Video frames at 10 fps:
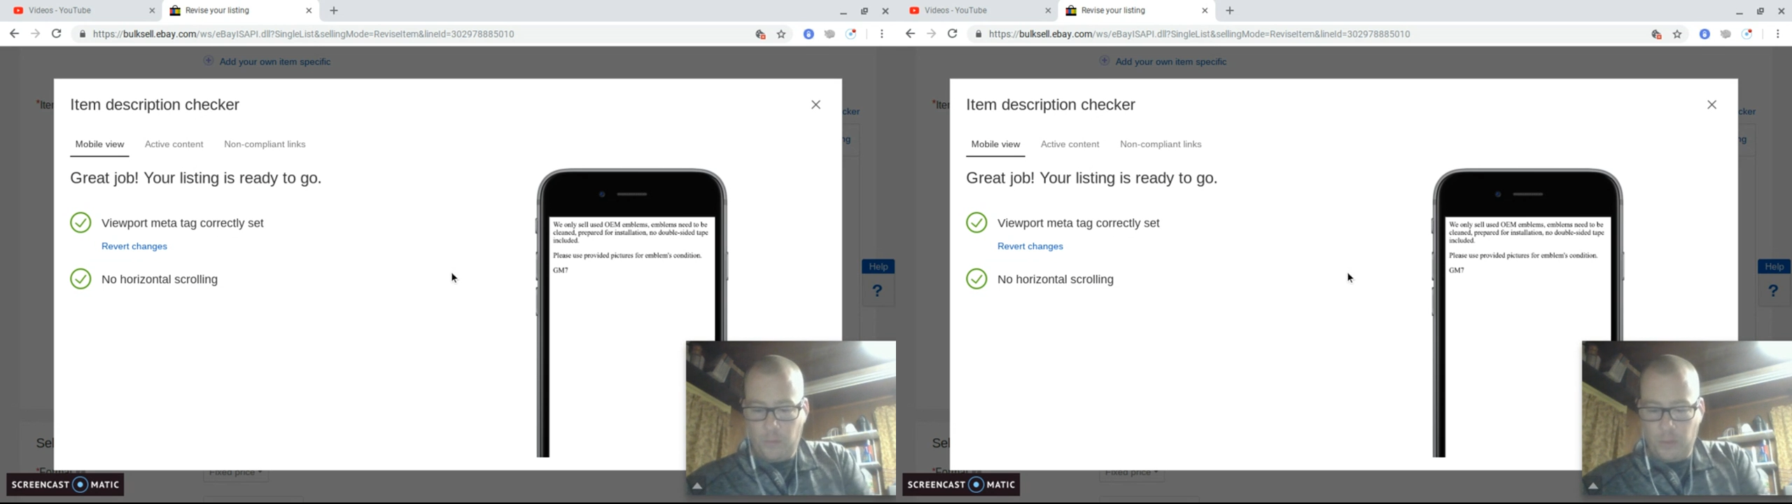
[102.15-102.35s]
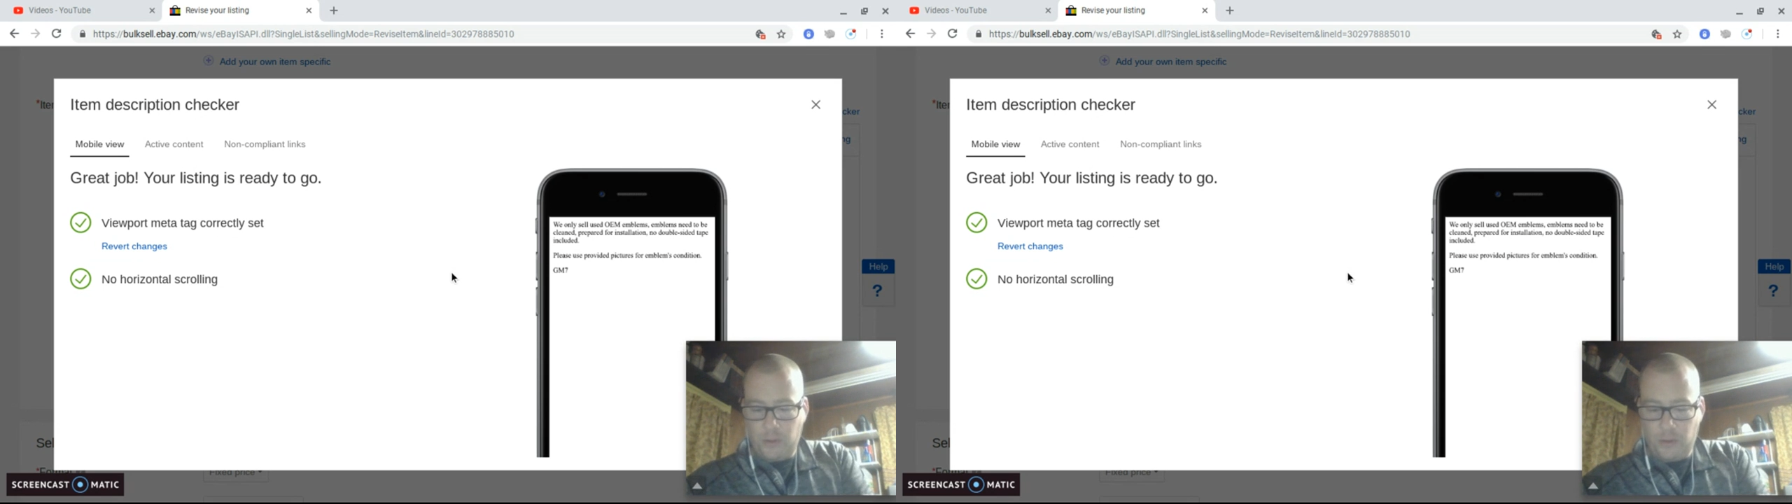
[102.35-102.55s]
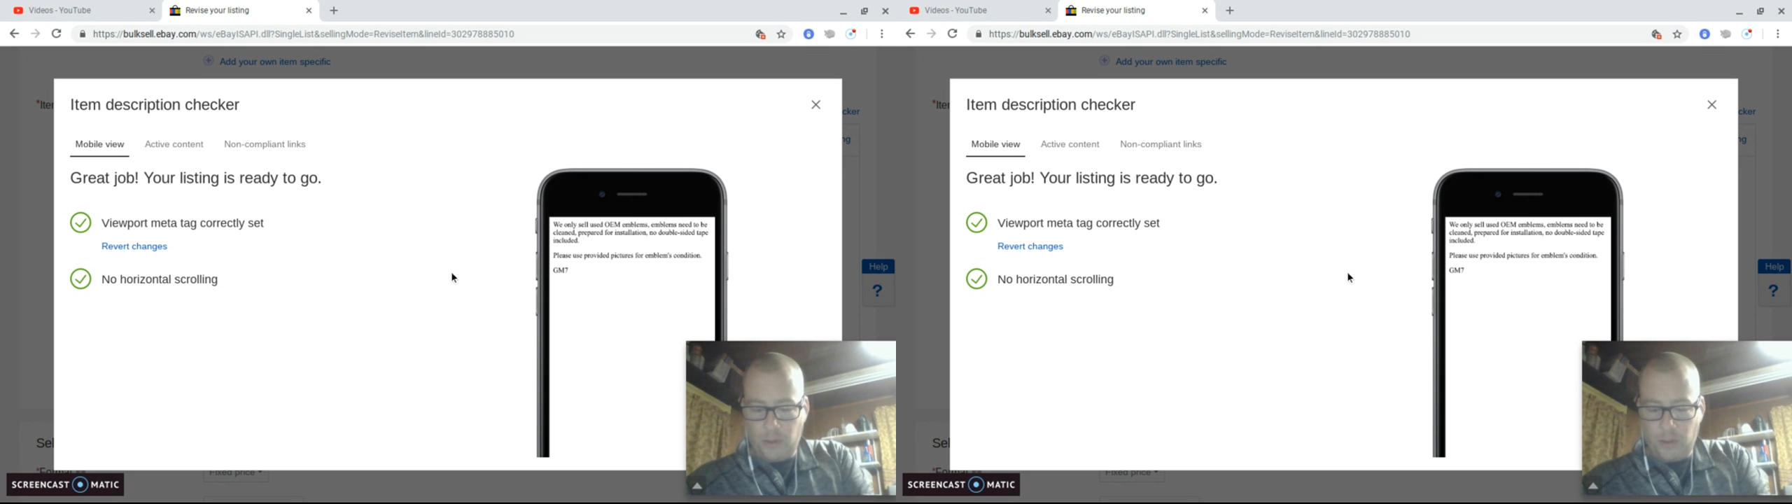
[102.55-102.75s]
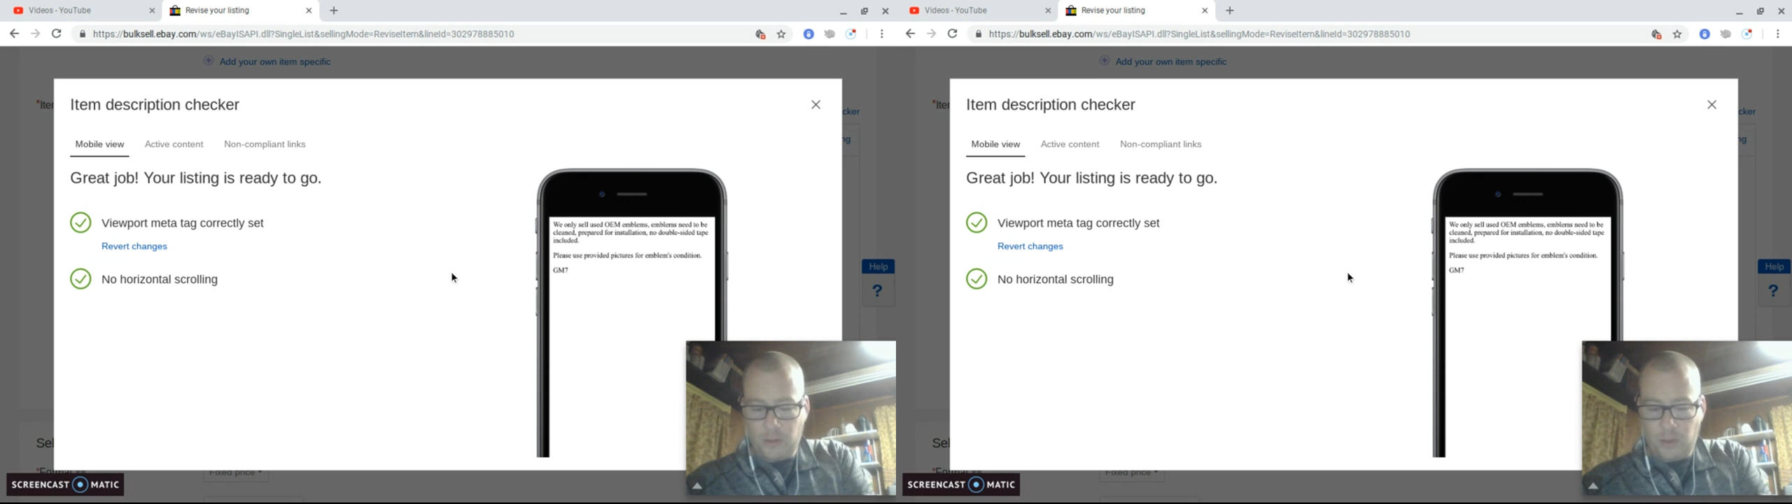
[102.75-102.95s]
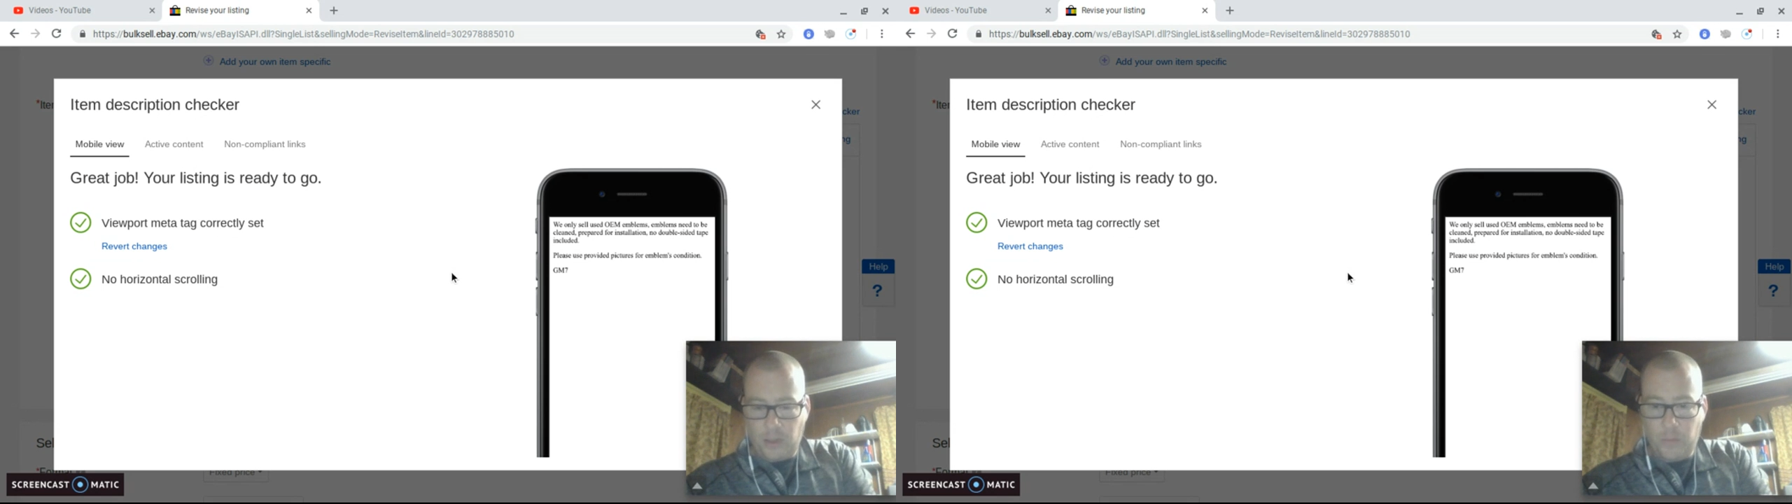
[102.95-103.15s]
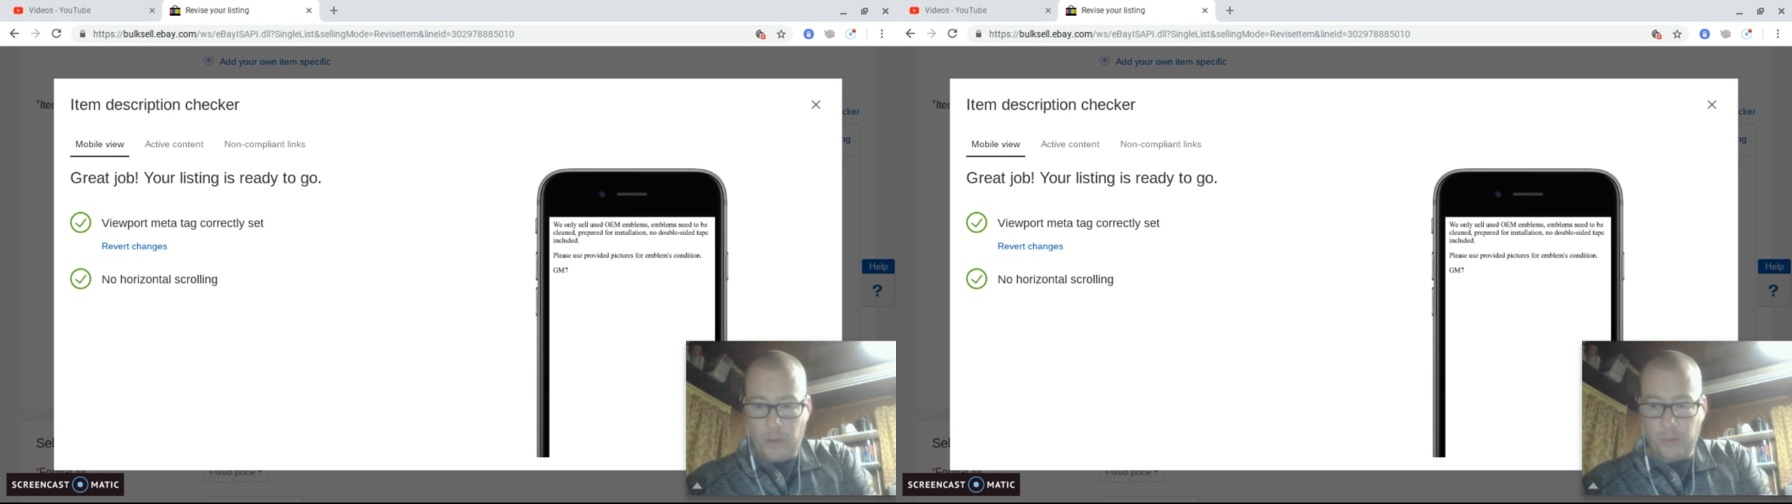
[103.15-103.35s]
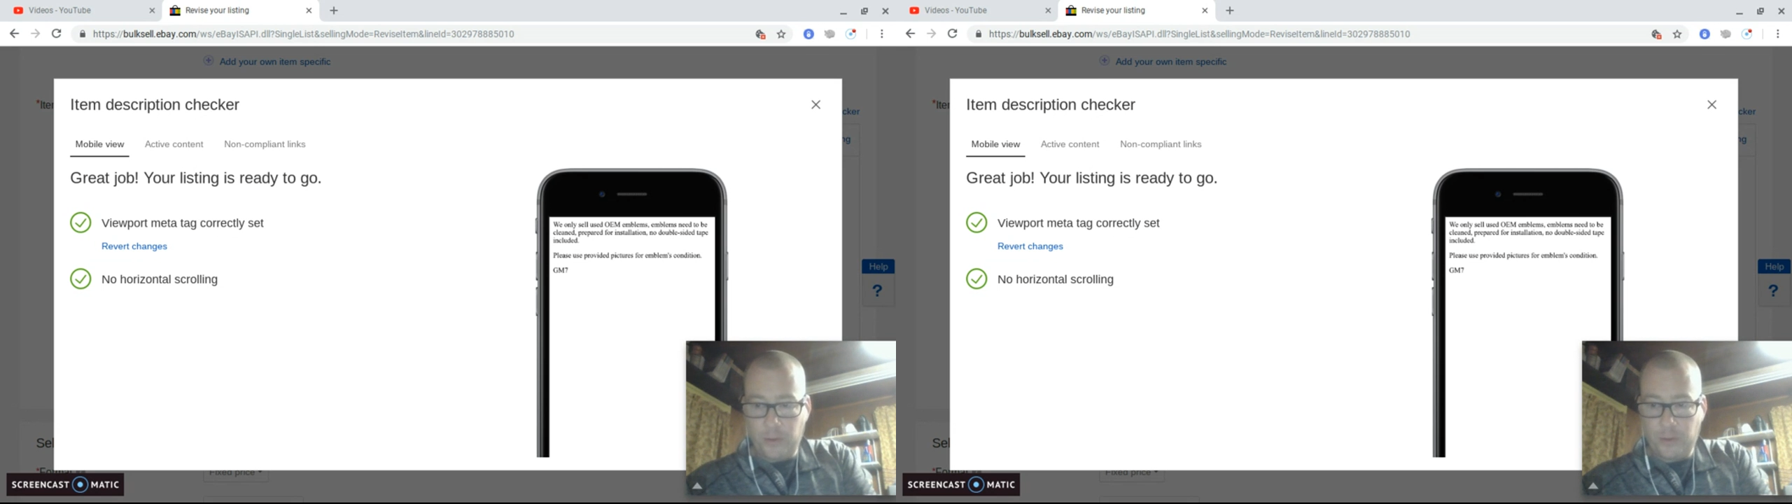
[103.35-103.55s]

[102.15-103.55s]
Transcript: But you also got to remember